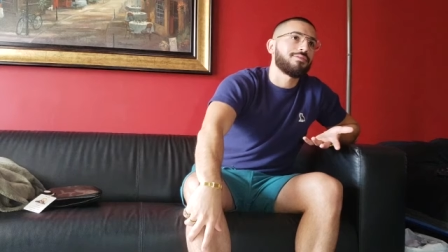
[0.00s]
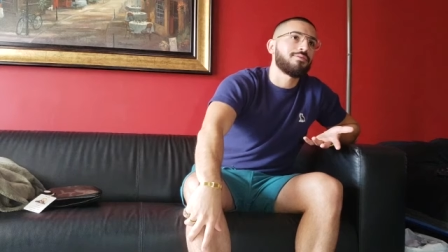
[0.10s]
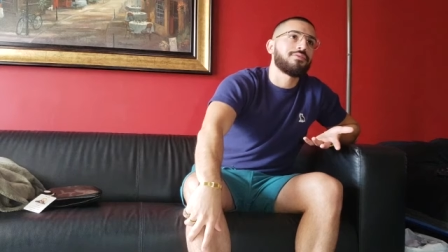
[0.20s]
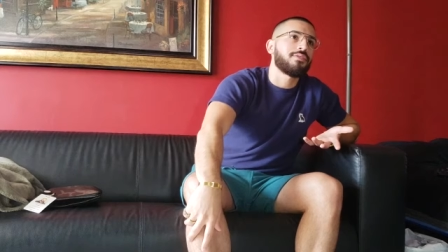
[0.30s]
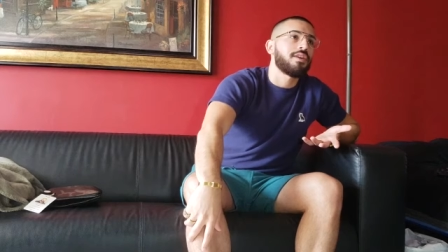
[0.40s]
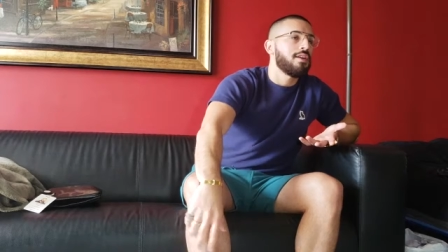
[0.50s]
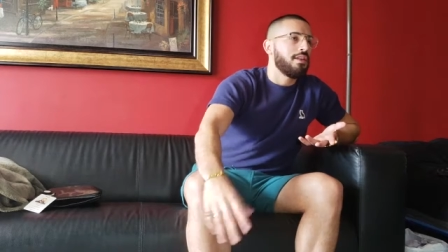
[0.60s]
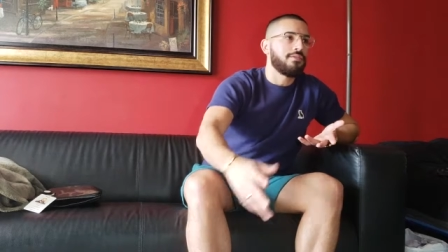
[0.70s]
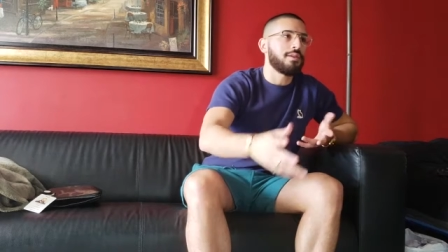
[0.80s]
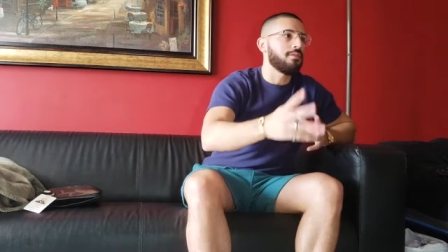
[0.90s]
the fuck
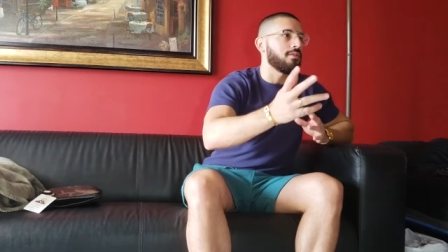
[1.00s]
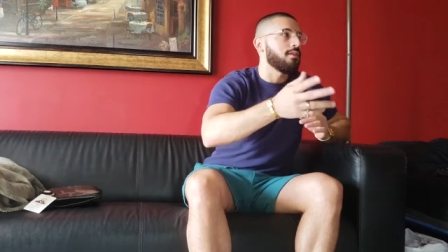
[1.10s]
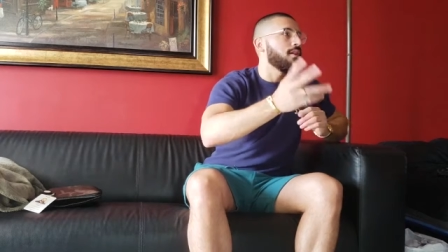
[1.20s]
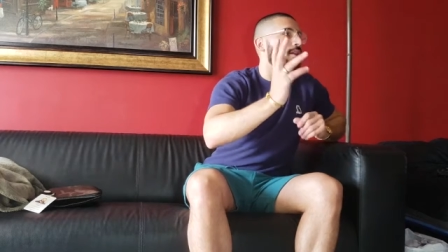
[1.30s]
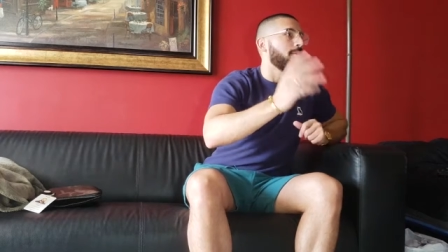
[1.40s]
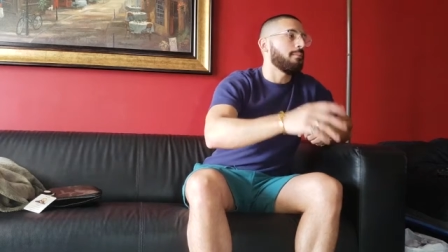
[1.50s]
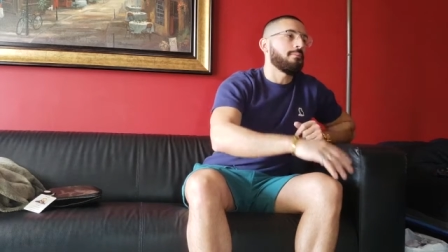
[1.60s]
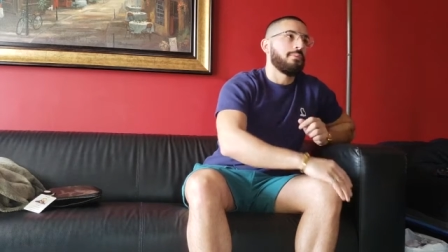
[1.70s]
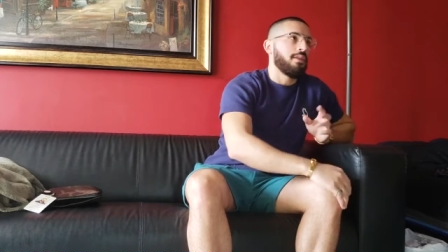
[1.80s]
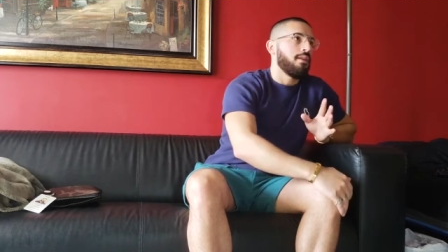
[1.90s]
let me look
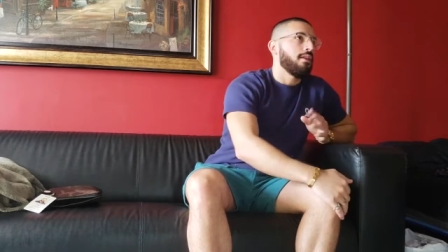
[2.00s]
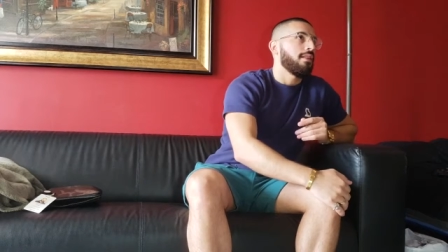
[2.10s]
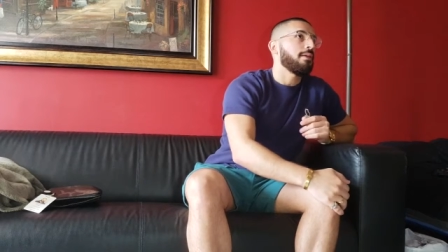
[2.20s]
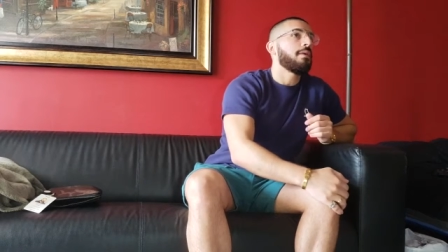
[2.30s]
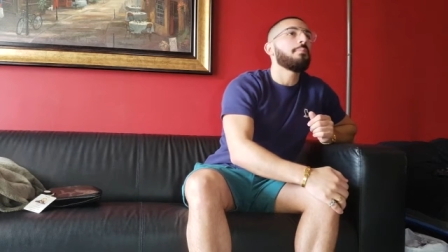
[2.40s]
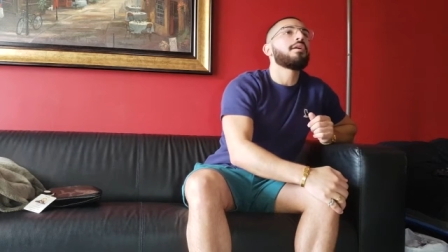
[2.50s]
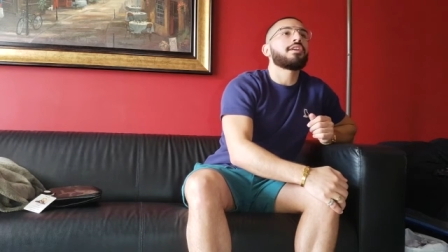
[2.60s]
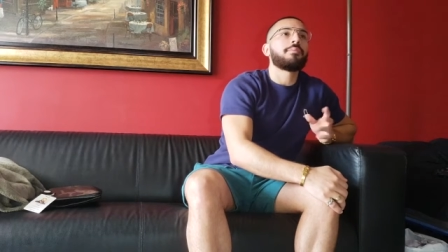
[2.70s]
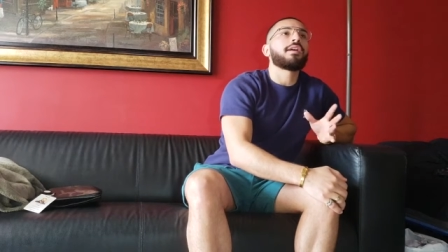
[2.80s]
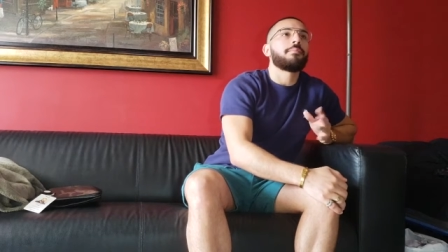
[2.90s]
like my mom
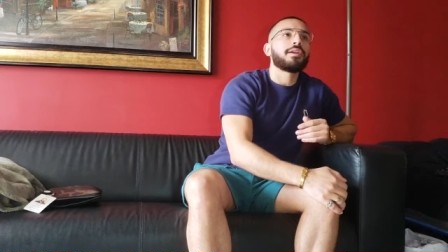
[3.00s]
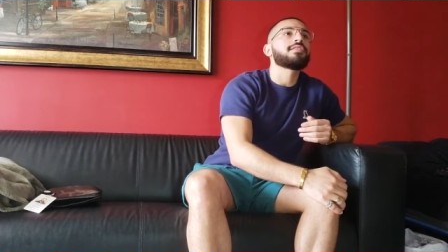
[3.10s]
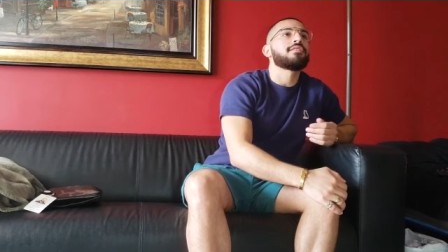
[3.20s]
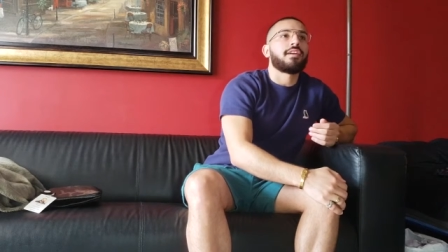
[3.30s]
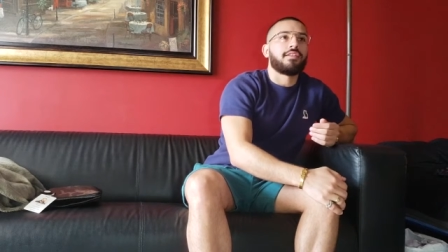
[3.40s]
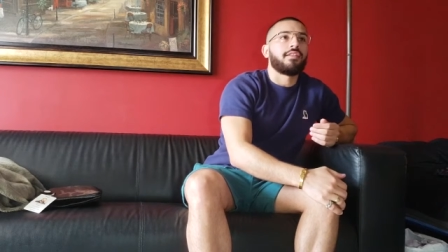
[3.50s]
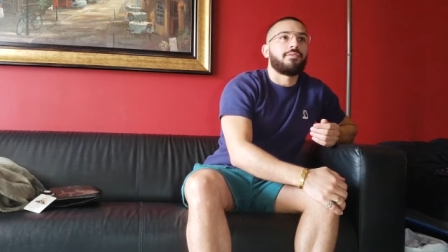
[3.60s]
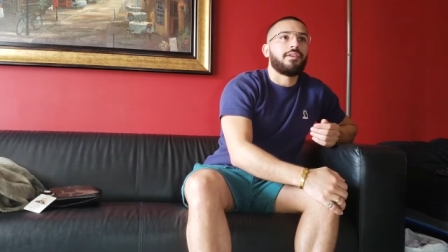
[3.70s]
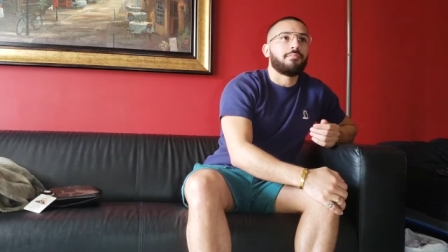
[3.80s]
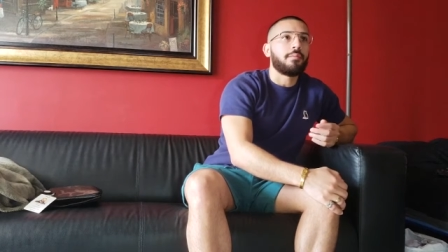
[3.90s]
can make a big deal out of that, right?